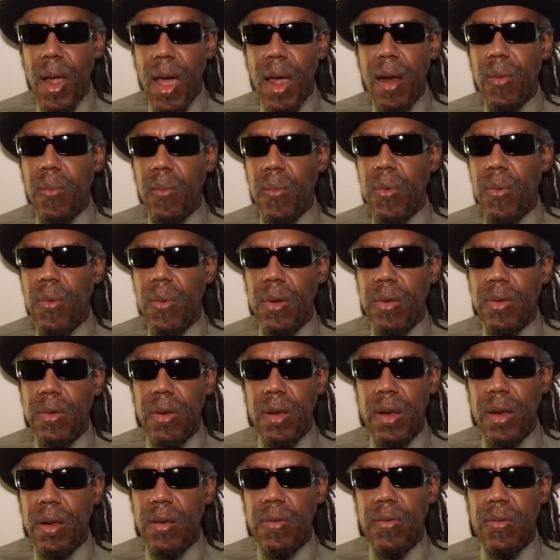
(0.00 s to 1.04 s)
lot of wars
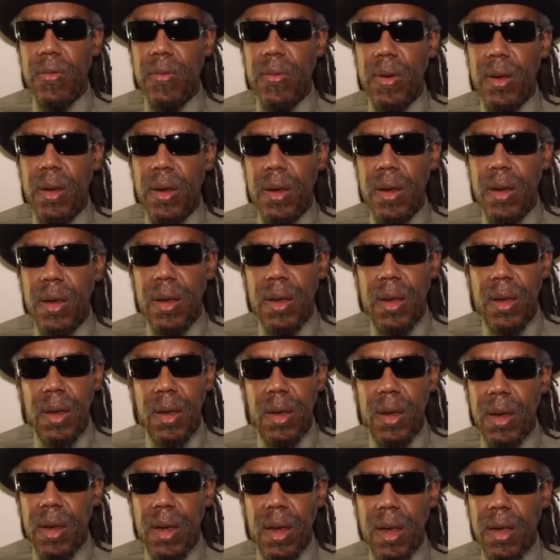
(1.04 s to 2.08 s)
in history
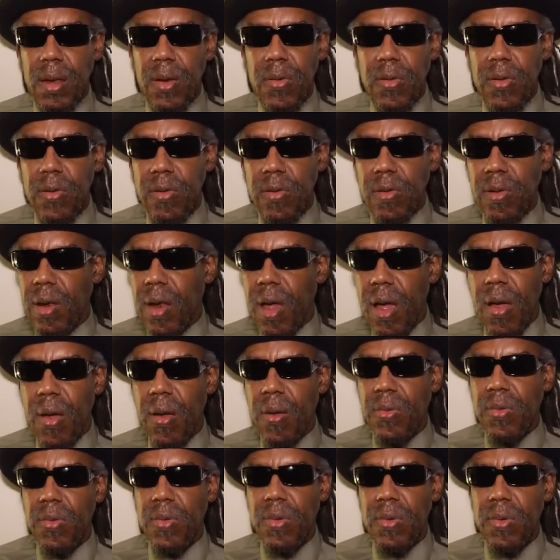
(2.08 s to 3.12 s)
and you just
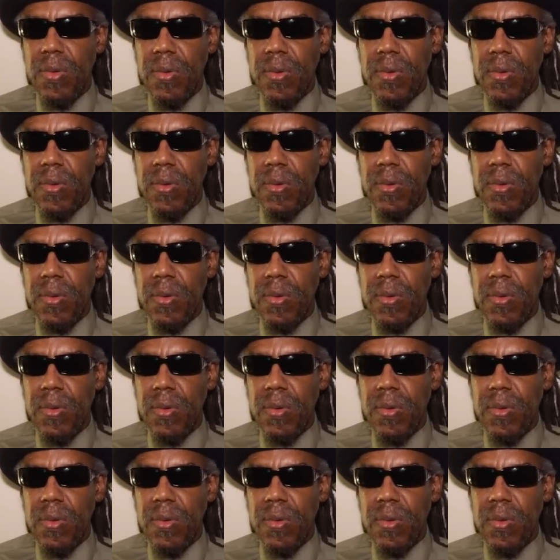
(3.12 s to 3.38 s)
lost.